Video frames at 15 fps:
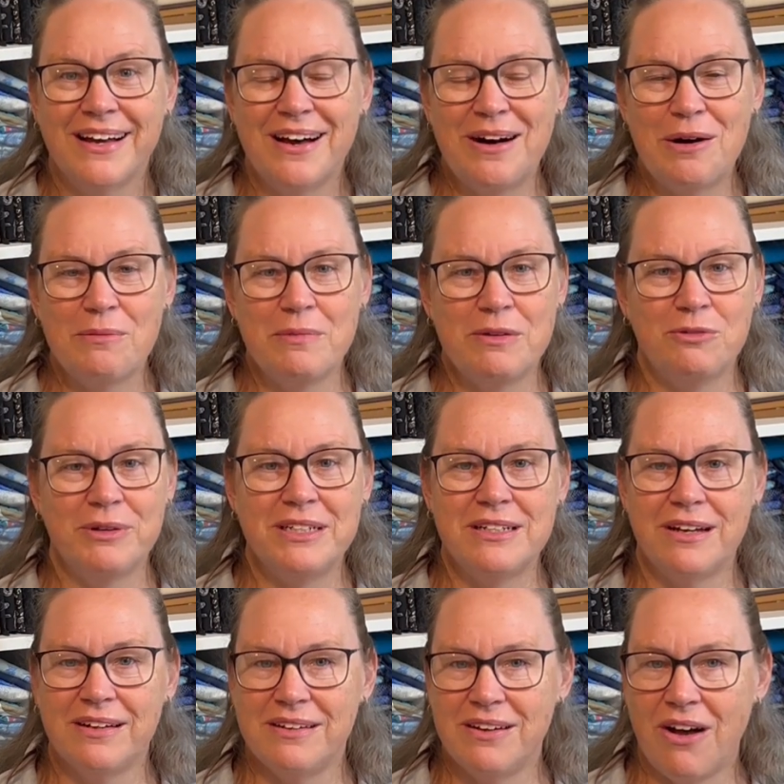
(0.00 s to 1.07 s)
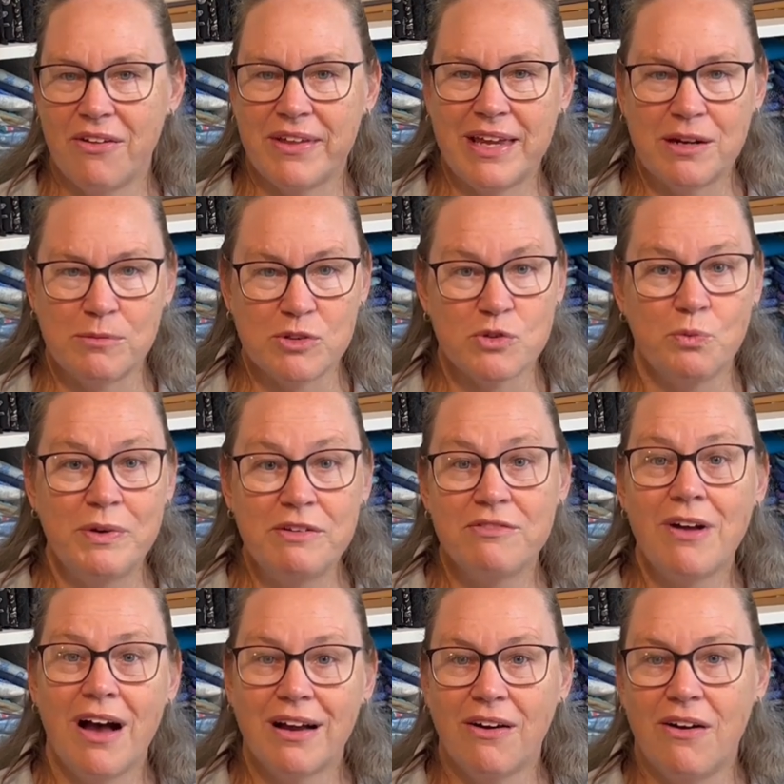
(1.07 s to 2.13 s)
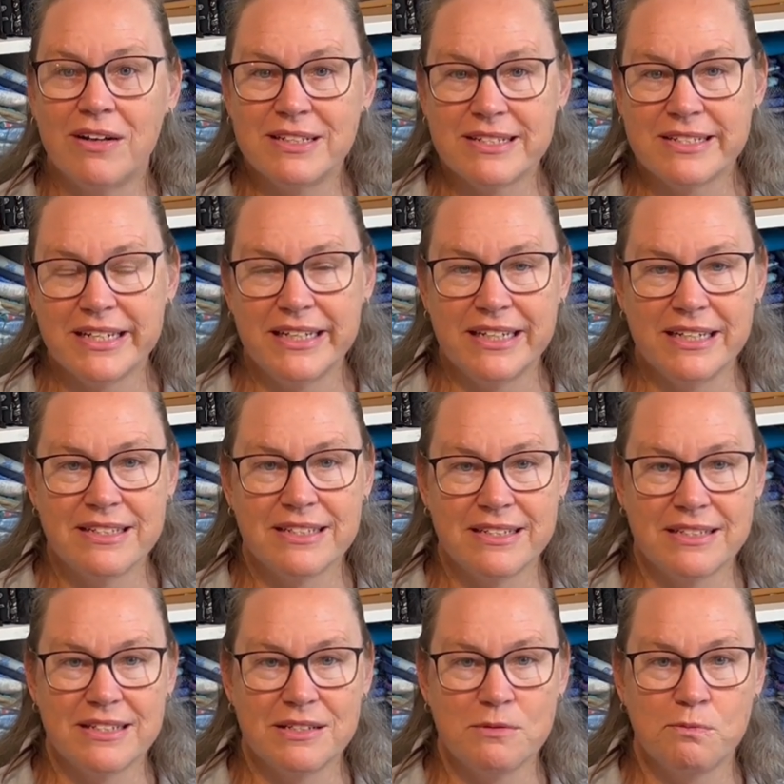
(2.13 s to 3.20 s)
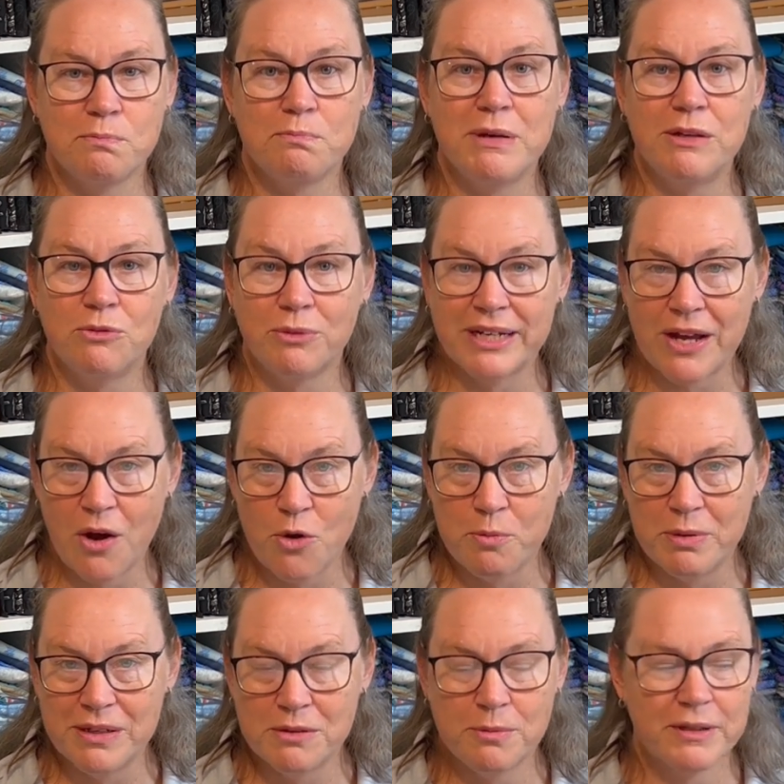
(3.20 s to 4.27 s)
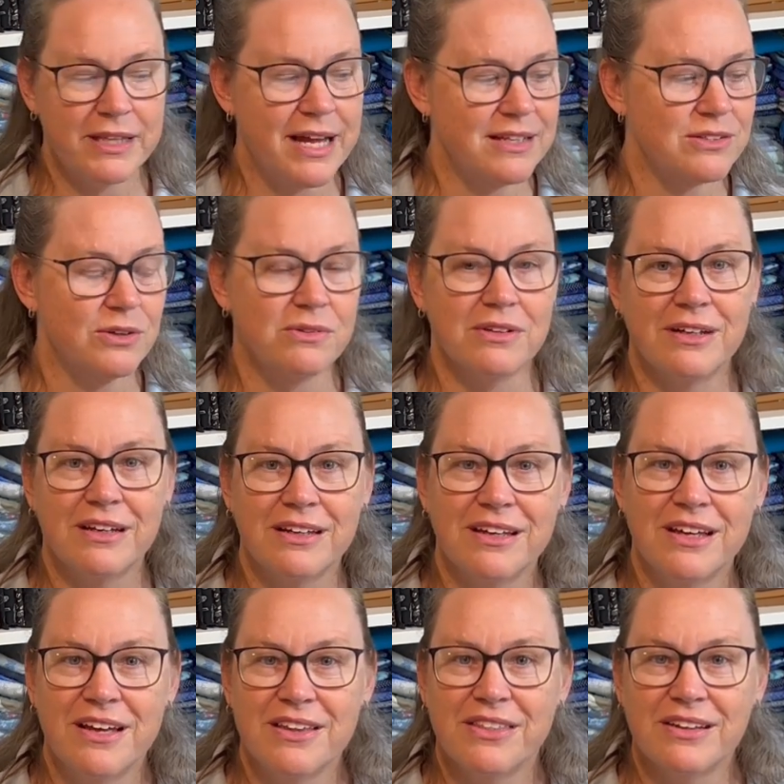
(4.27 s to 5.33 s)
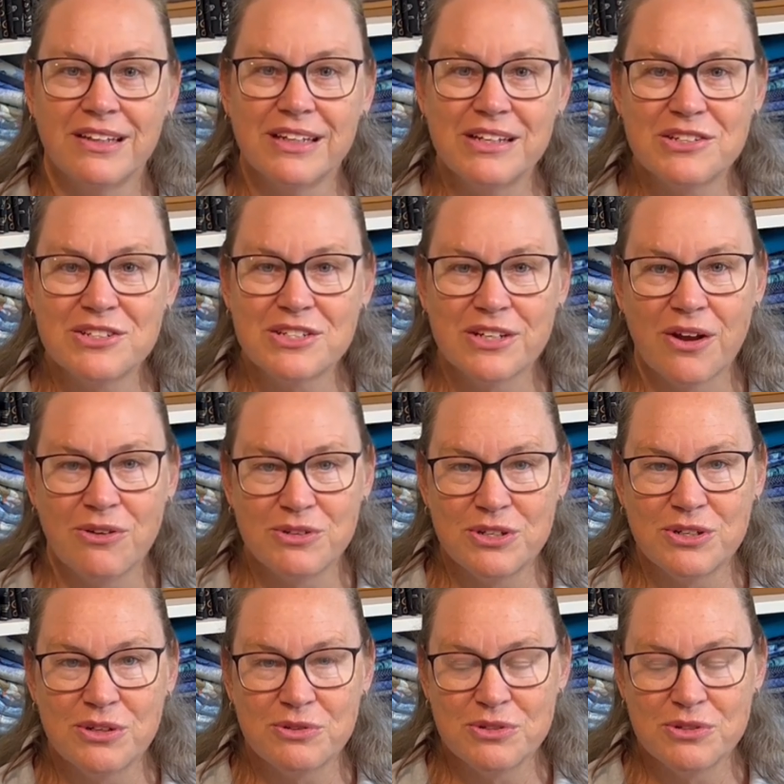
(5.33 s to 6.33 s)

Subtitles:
And redone all the animals. And we've not gone to see it since it's been reopened, but that's on the list to go do.